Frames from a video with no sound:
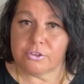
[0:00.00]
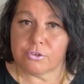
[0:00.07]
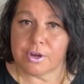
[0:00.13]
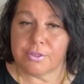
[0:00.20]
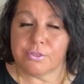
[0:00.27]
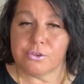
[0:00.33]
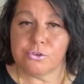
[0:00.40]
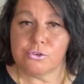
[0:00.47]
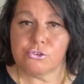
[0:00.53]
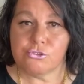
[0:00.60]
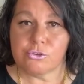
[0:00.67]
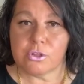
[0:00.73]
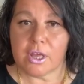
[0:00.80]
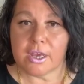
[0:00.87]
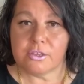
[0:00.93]
And the
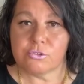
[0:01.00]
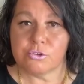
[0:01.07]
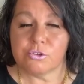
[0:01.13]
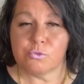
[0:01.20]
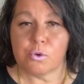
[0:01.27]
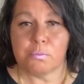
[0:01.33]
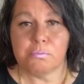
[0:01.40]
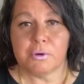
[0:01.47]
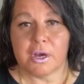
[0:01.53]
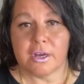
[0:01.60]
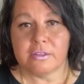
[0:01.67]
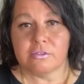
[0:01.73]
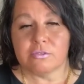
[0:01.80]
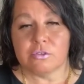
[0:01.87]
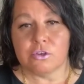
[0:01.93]
neutralizer is what
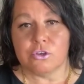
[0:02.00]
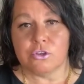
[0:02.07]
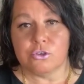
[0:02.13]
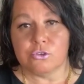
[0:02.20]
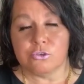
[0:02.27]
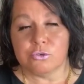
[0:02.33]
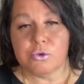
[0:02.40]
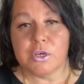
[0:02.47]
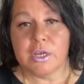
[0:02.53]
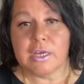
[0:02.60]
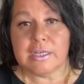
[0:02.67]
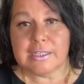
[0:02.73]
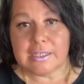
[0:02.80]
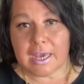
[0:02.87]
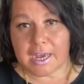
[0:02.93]
bonds the new
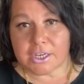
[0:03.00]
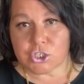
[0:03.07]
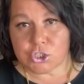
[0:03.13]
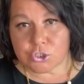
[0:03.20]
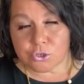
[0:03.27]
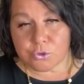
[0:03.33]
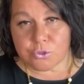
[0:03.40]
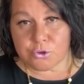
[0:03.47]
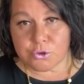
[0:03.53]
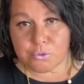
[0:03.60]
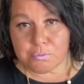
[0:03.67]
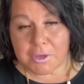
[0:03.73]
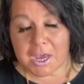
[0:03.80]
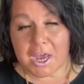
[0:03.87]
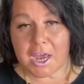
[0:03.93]
texture, the new
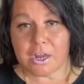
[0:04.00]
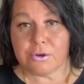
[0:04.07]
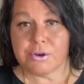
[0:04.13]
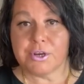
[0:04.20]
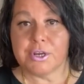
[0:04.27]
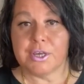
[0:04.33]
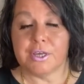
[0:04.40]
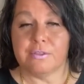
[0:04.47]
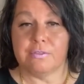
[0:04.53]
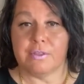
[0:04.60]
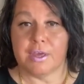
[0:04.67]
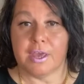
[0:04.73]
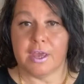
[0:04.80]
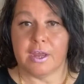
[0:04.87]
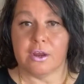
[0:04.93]
pattern in the
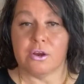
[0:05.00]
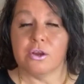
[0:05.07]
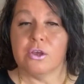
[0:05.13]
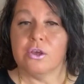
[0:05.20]
hair.